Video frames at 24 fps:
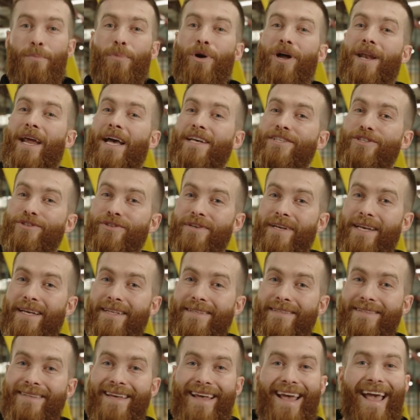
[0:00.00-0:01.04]

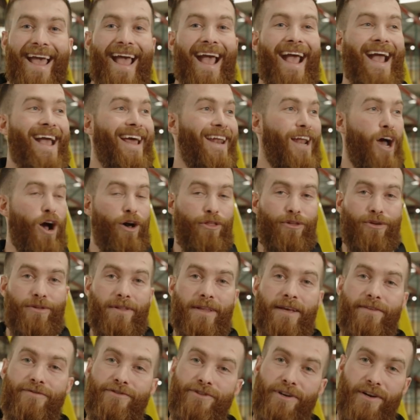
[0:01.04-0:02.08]
pedestrians, and other
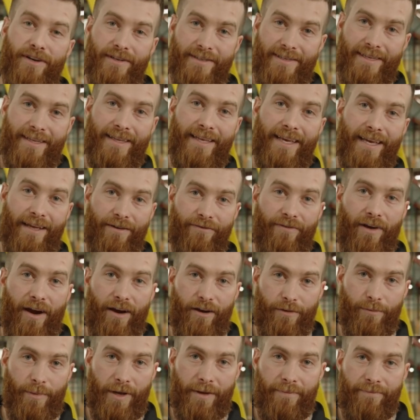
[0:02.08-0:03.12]
lift trucks in the
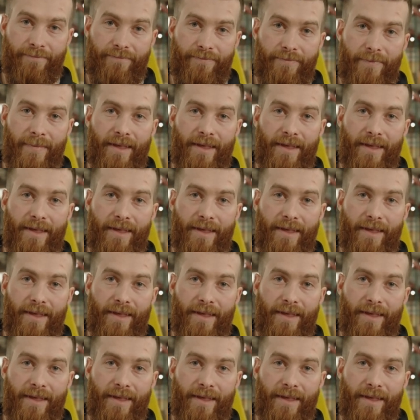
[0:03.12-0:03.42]
environment.